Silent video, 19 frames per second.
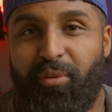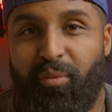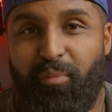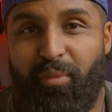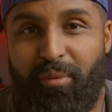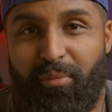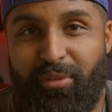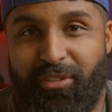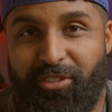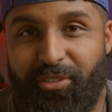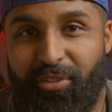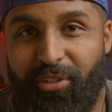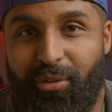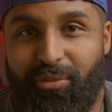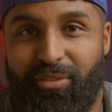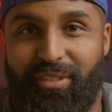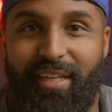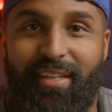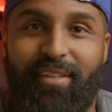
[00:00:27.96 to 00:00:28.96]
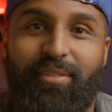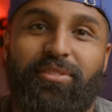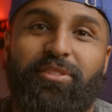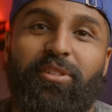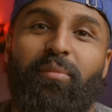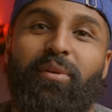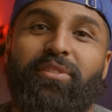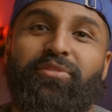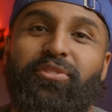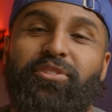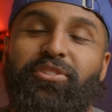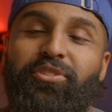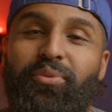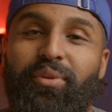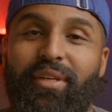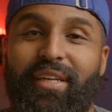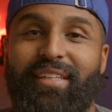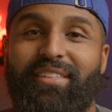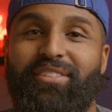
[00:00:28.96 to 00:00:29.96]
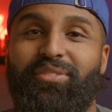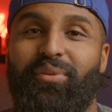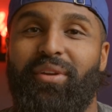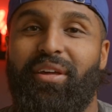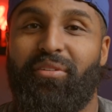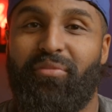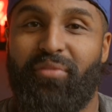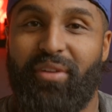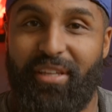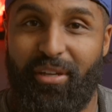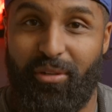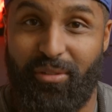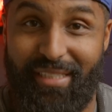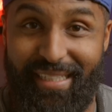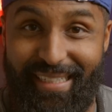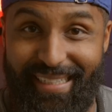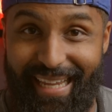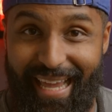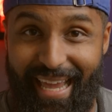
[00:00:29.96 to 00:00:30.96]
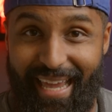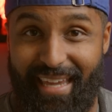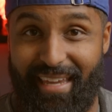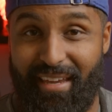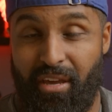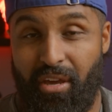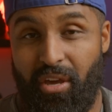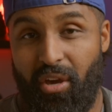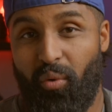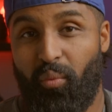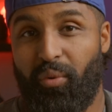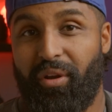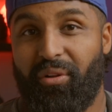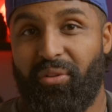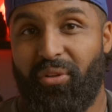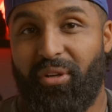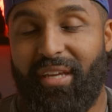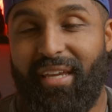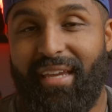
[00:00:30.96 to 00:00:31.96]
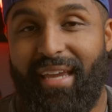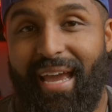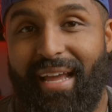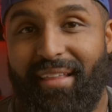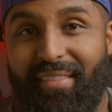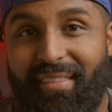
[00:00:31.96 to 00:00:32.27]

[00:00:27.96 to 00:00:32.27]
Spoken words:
with MILMID Studios. Thank you so much for tuning in to another video. Today we are looking at